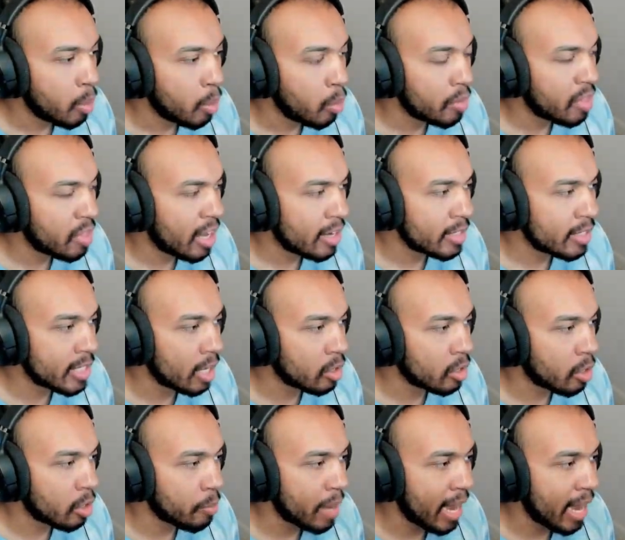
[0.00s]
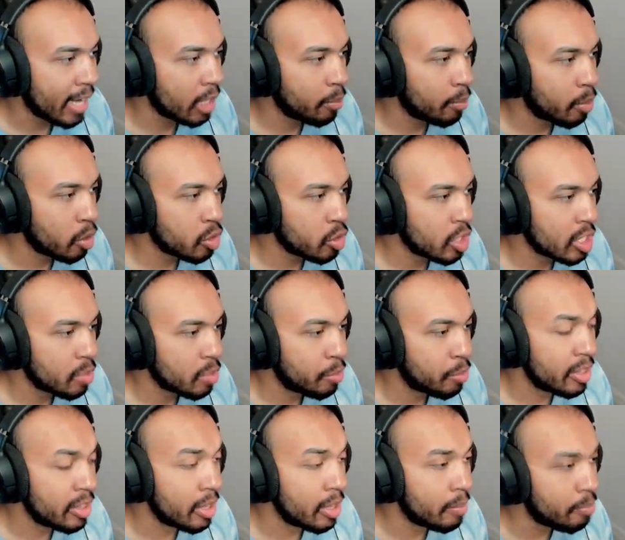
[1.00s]
without a doubt, the burst has
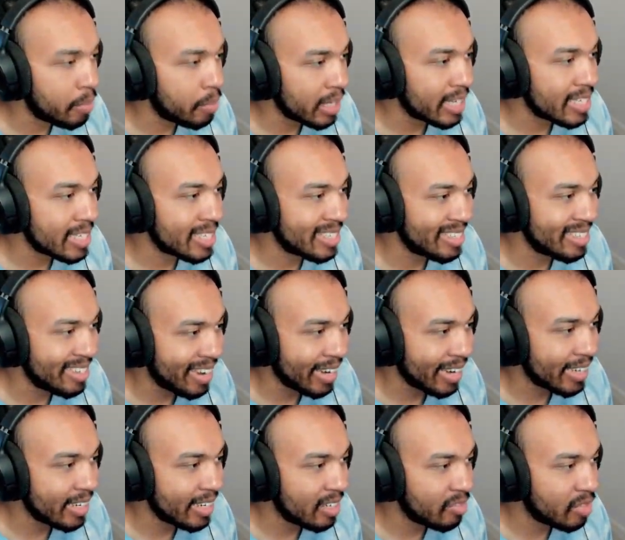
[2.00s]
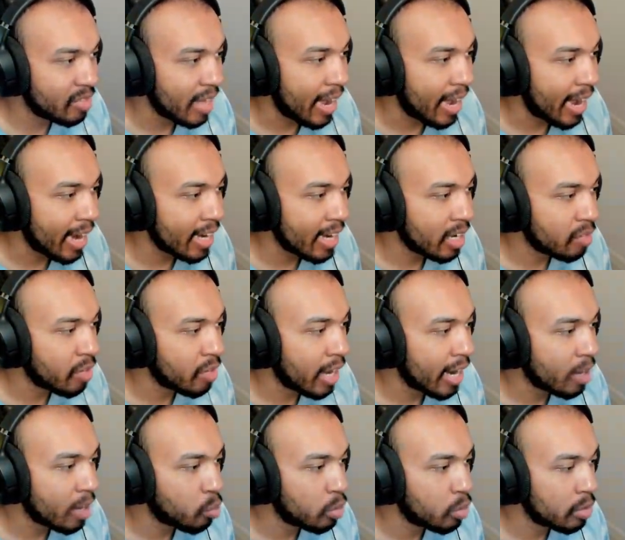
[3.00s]
been the biggest negative that I have
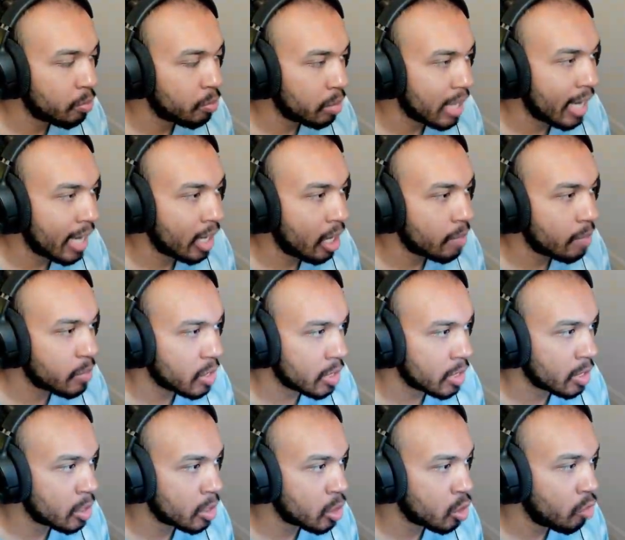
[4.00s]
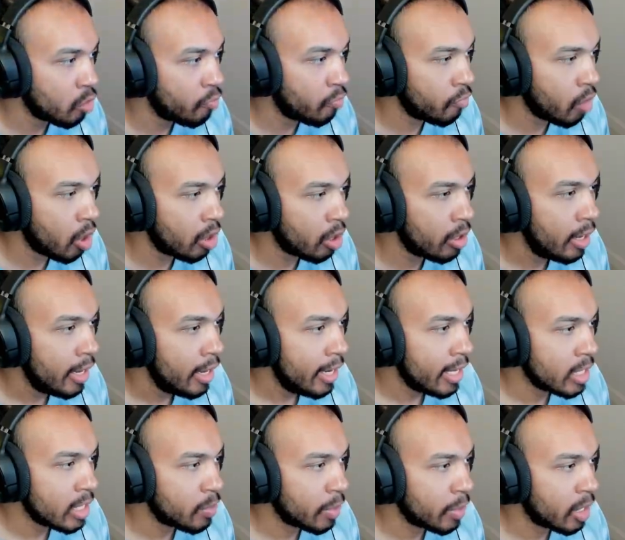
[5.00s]
had with Black Ops 6 so far.
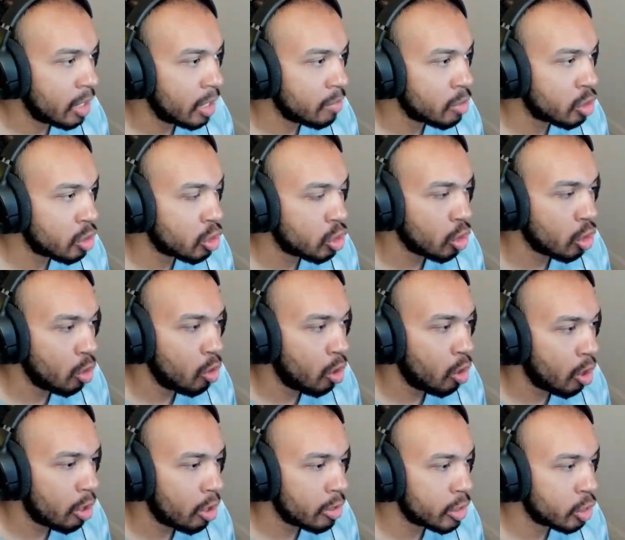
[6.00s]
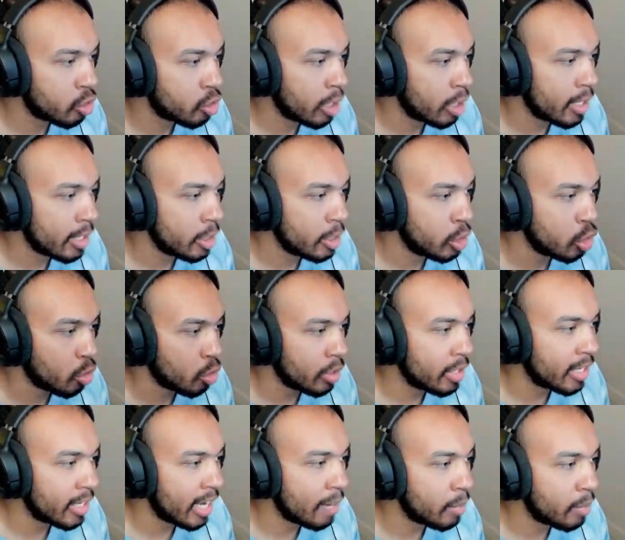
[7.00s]
It's become so hard to try to enjoy
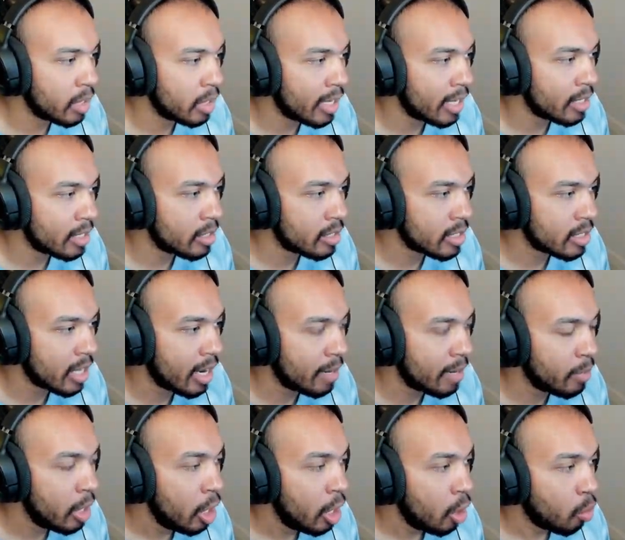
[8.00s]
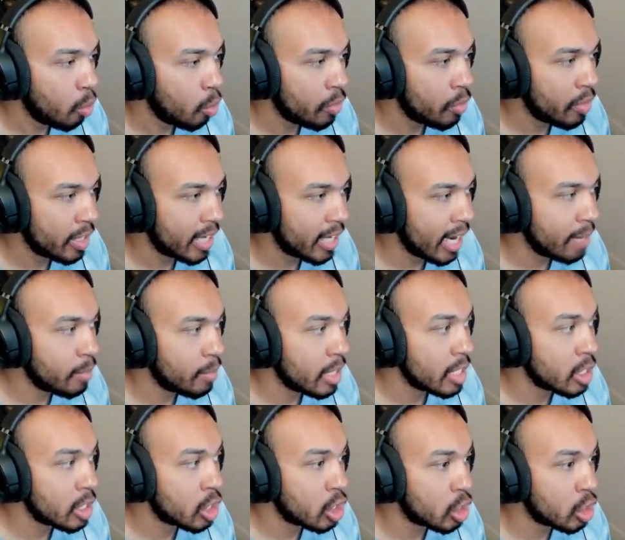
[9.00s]
the game a lot of the time when the game
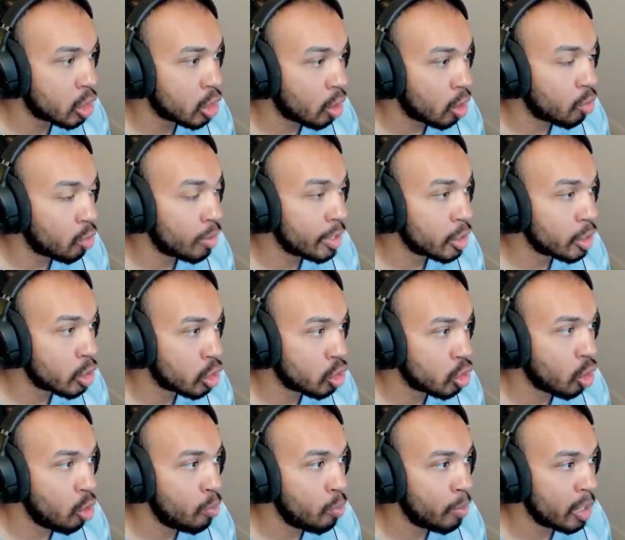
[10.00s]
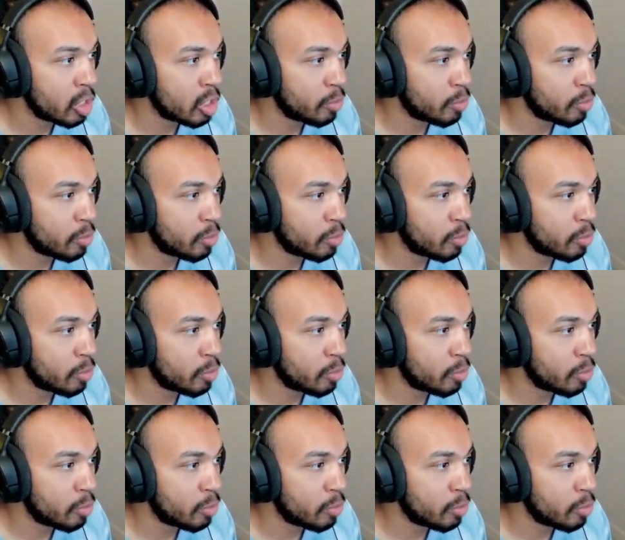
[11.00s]
is stuttering so much